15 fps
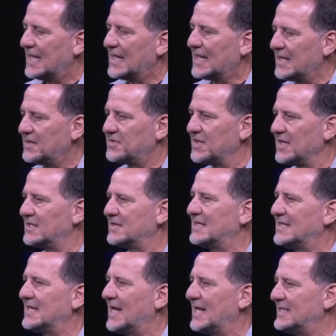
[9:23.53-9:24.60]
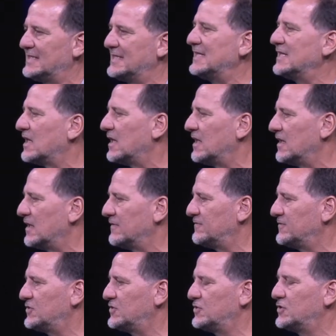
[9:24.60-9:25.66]
And I think the idea of
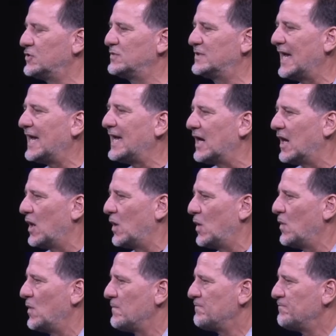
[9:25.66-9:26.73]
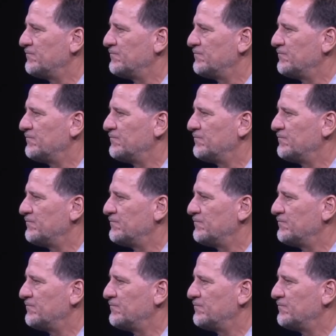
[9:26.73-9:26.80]
Judeo